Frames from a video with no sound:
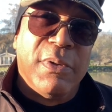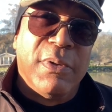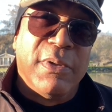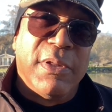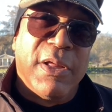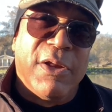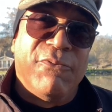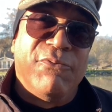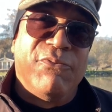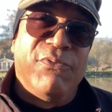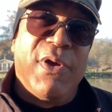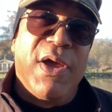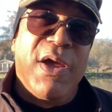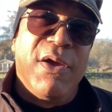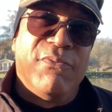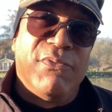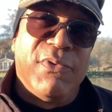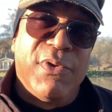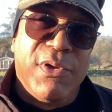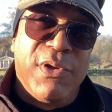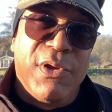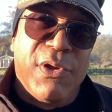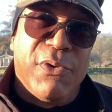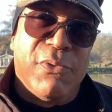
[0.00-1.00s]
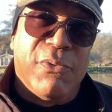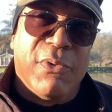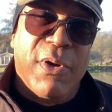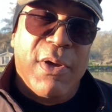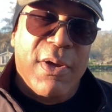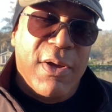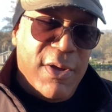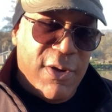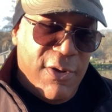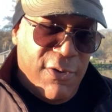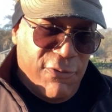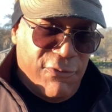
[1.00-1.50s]
that favor
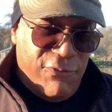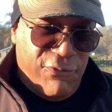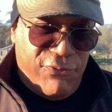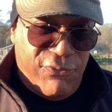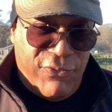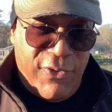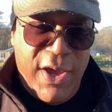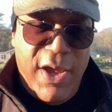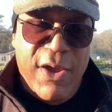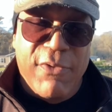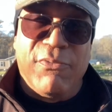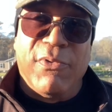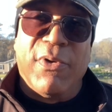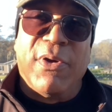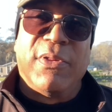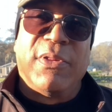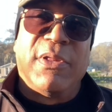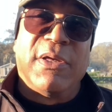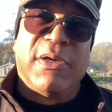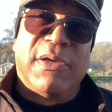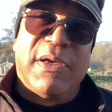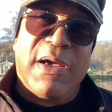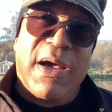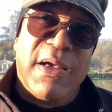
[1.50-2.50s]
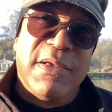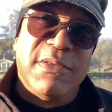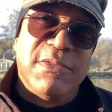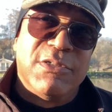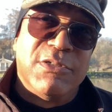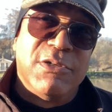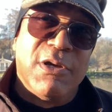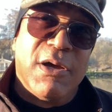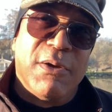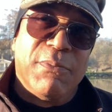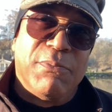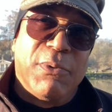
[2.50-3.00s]
the
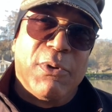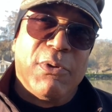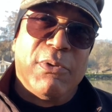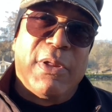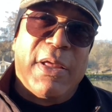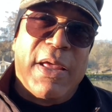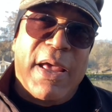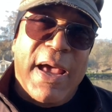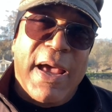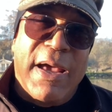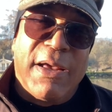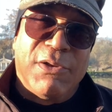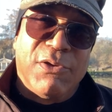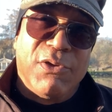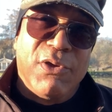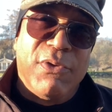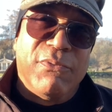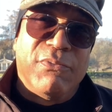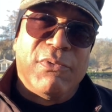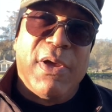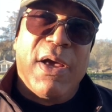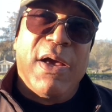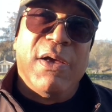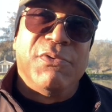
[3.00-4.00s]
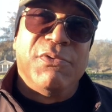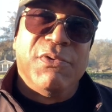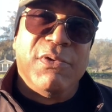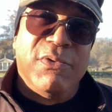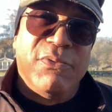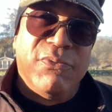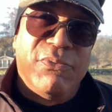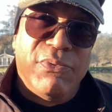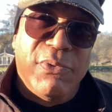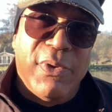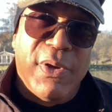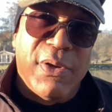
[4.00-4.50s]
concept or the act of
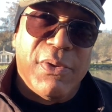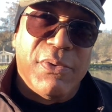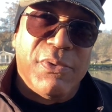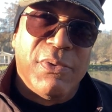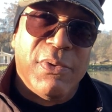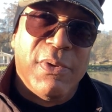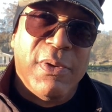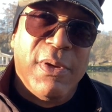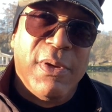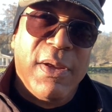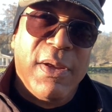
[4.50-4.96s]
catching fish,